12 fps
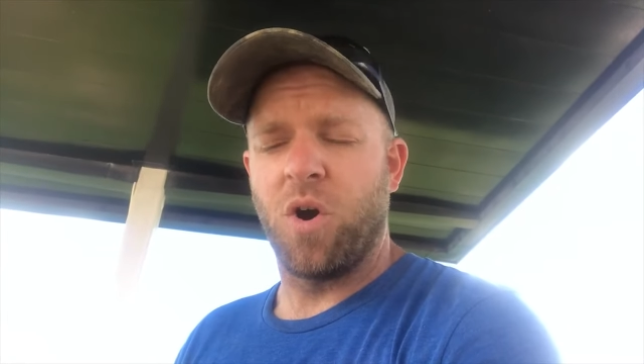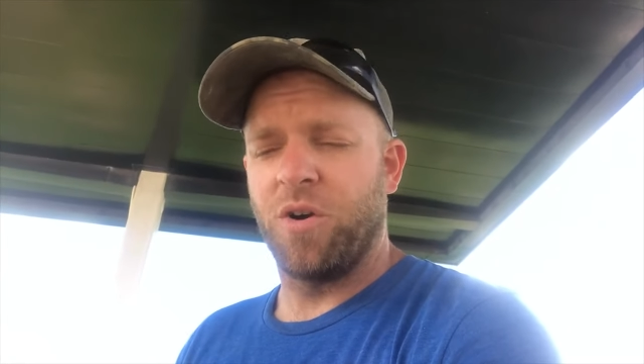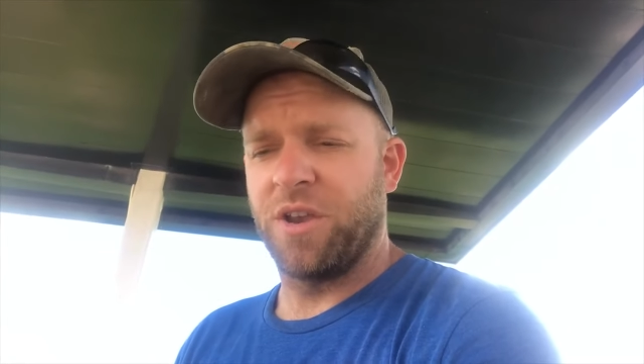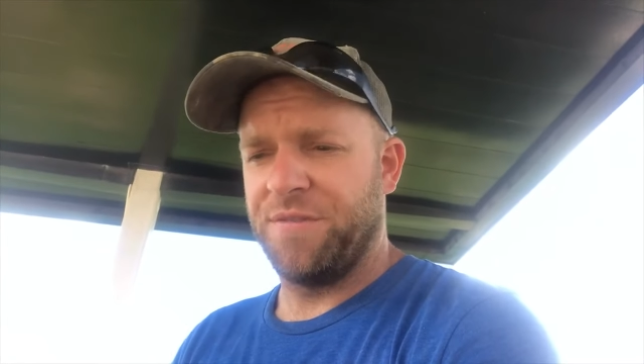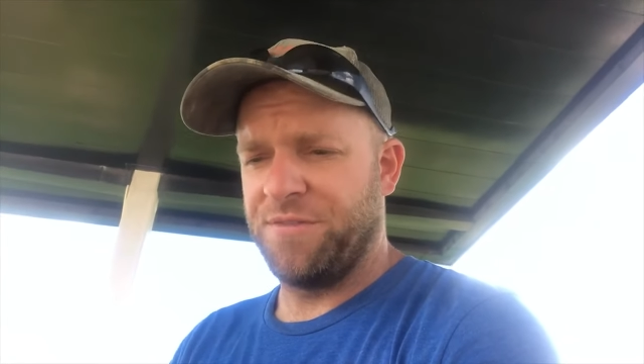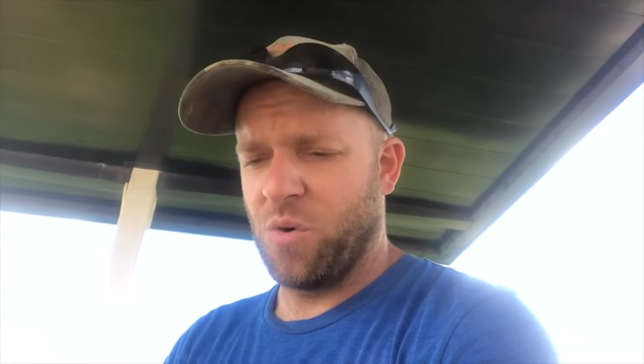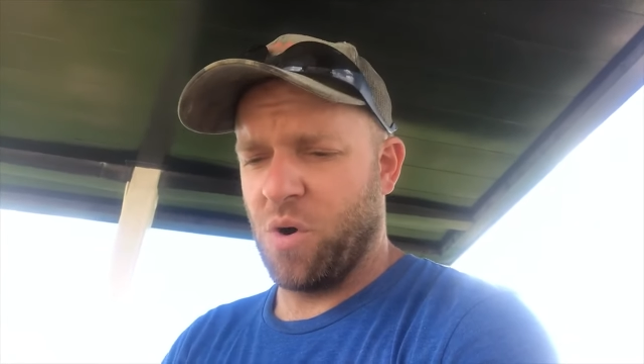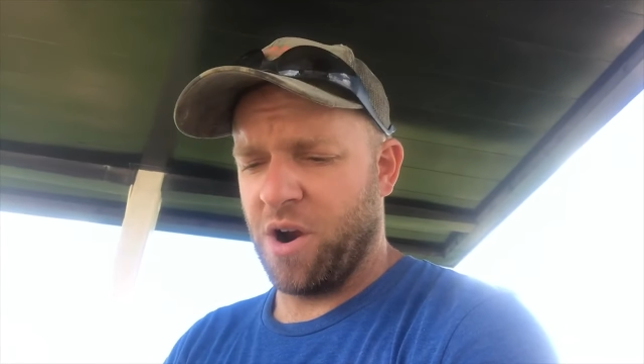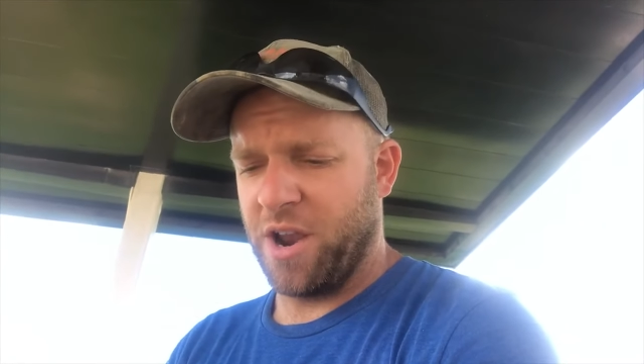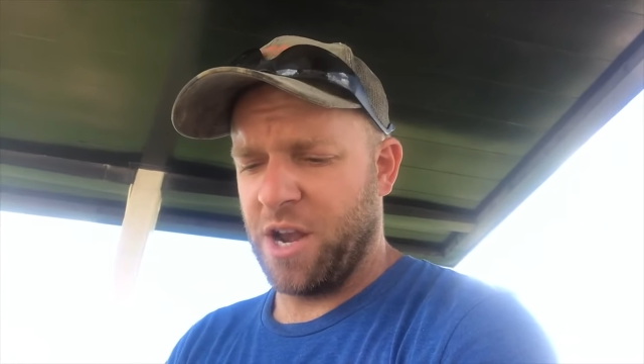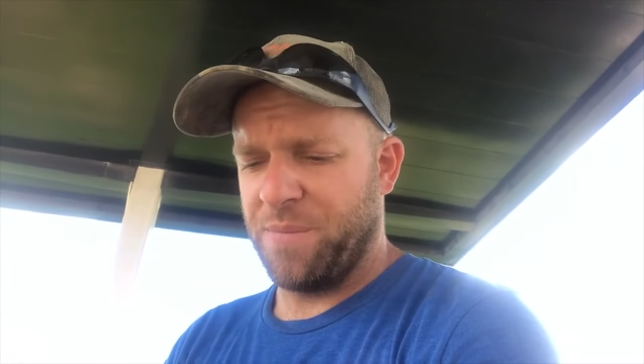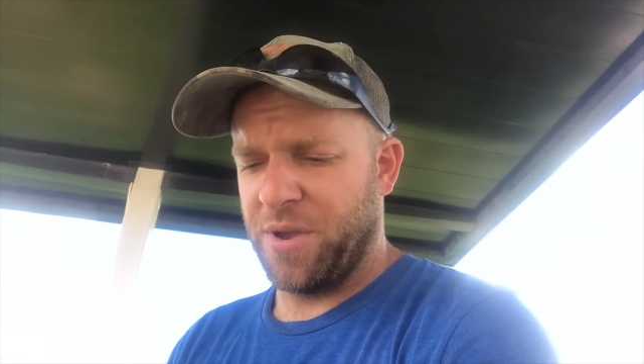work if you
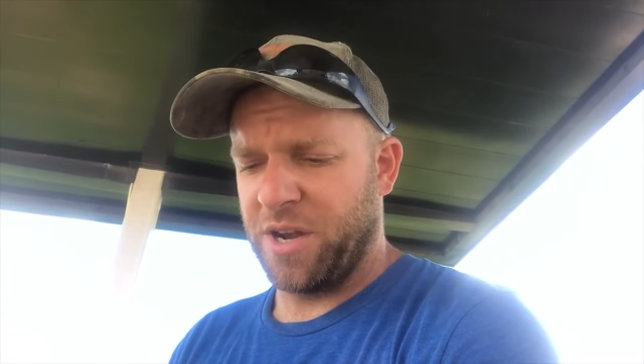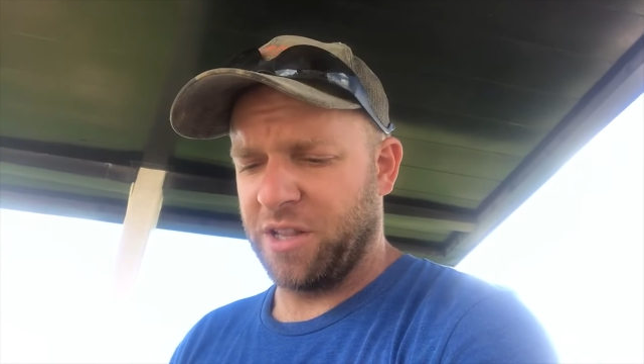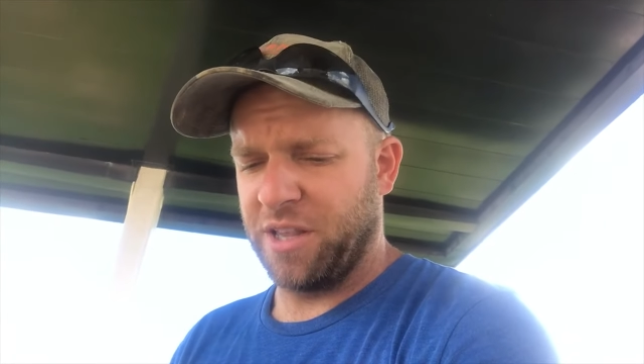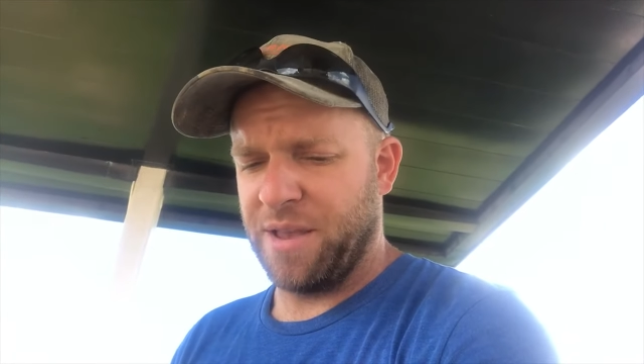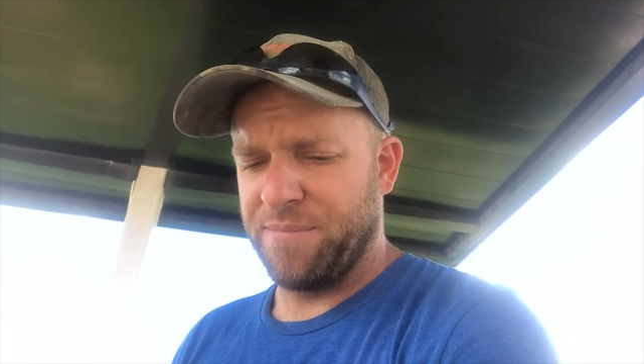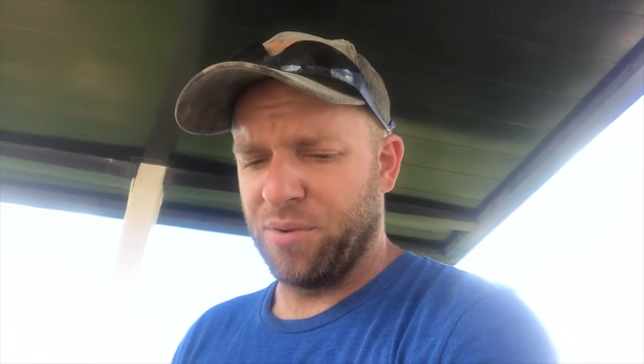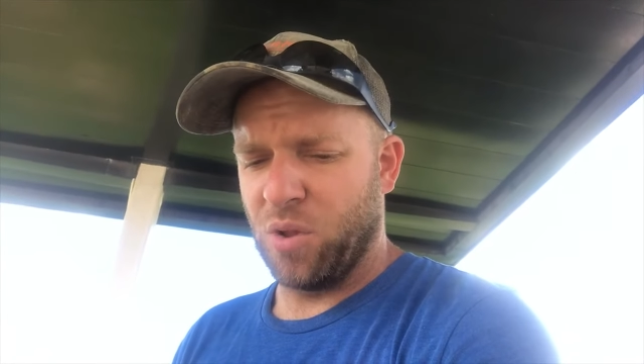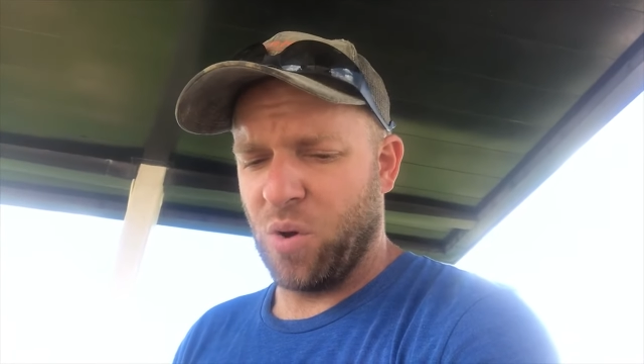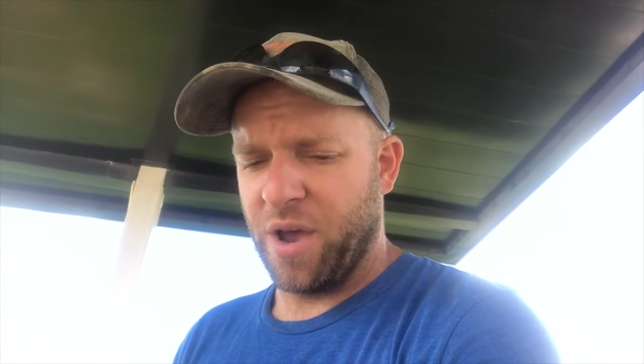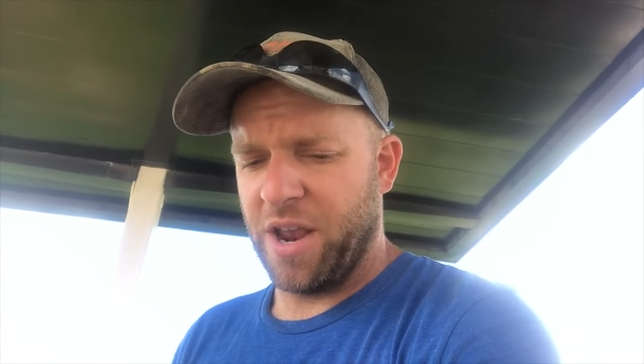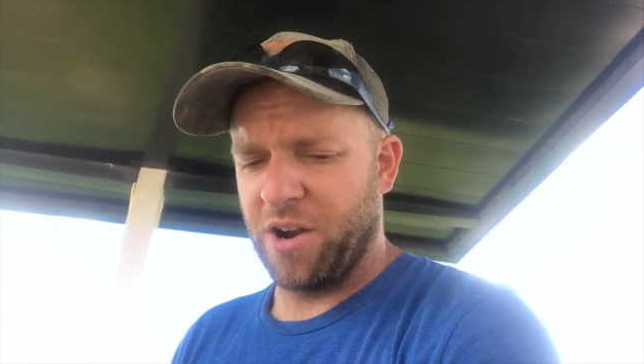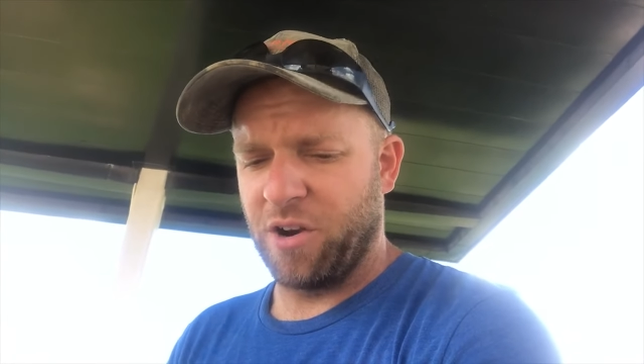are independently
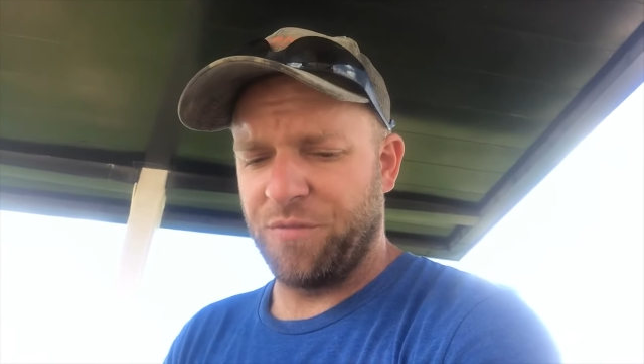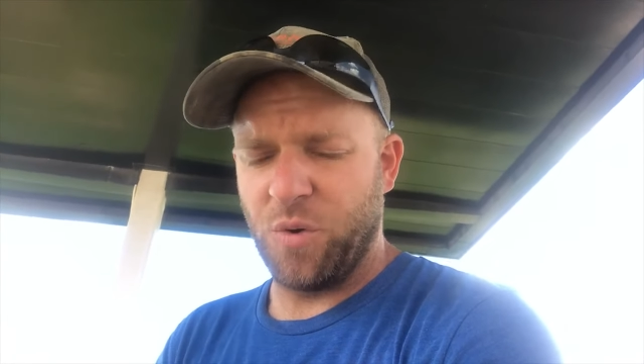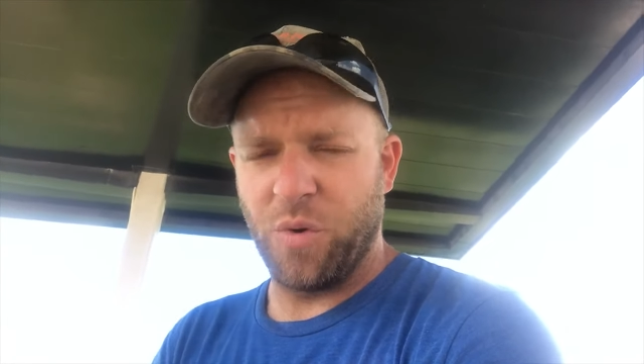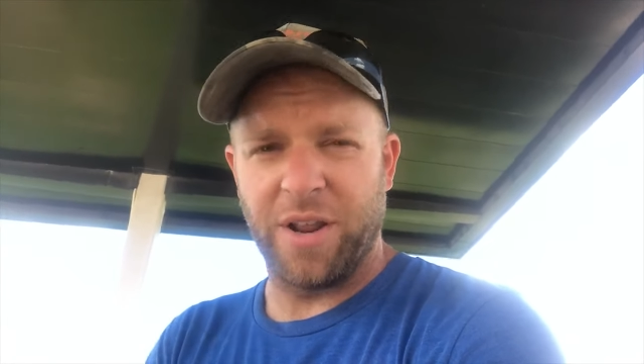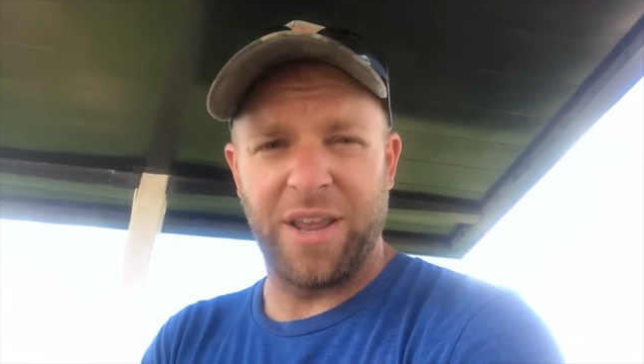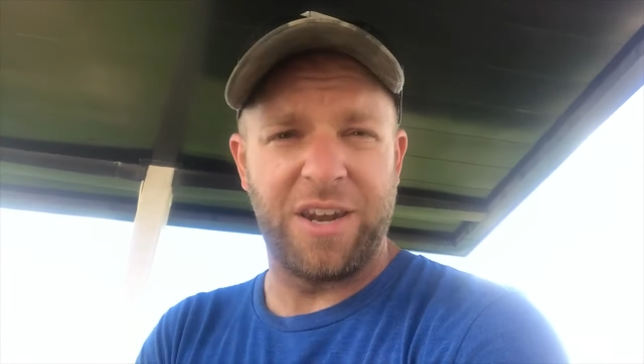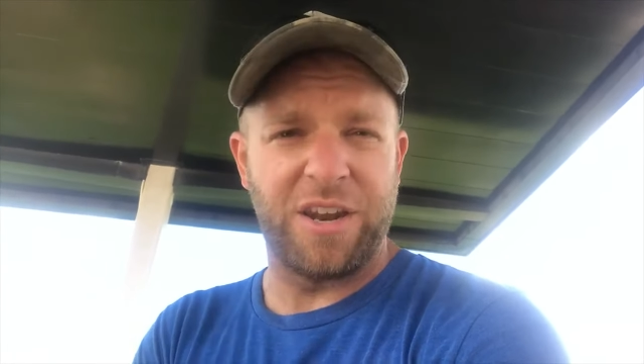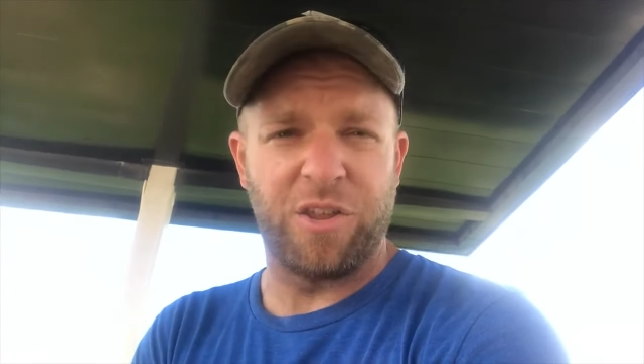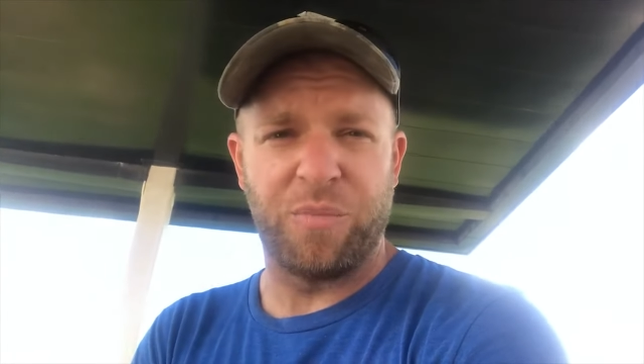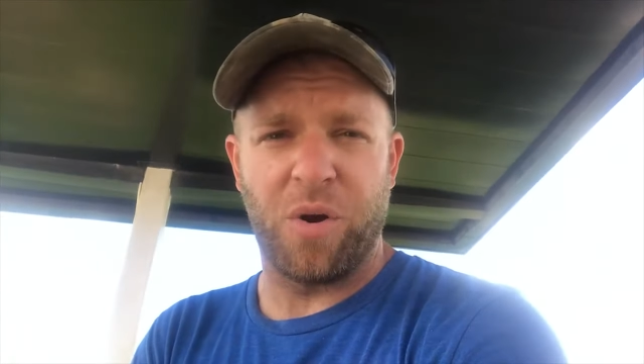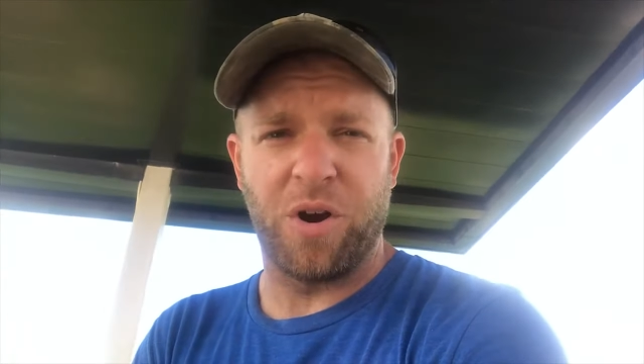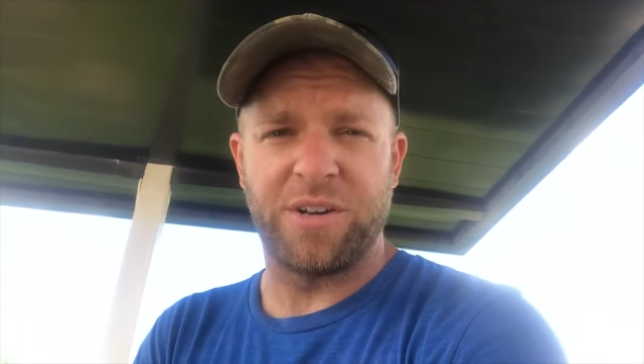employed or if you want to get
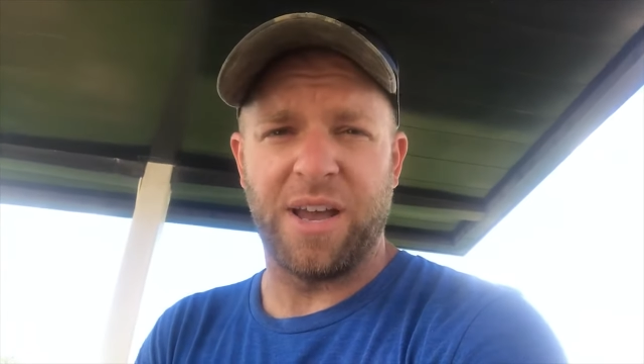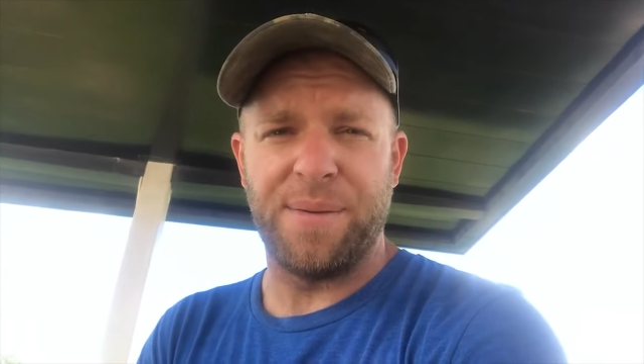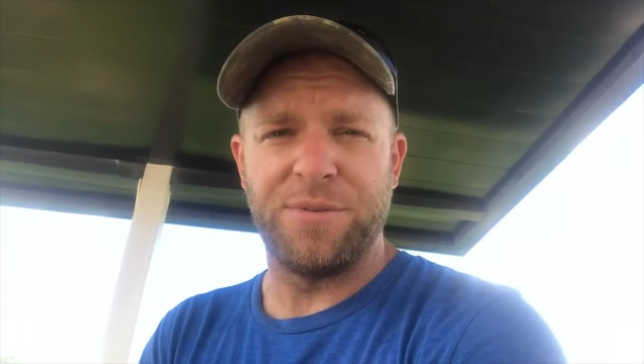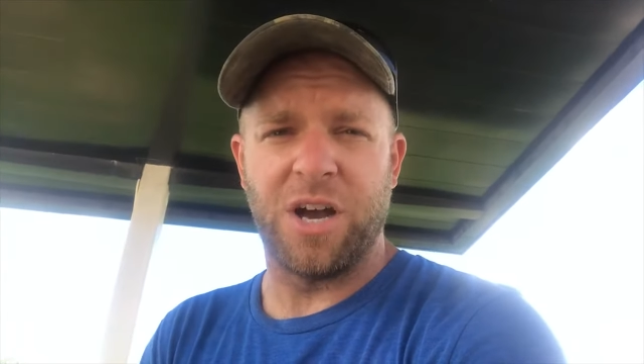another part-time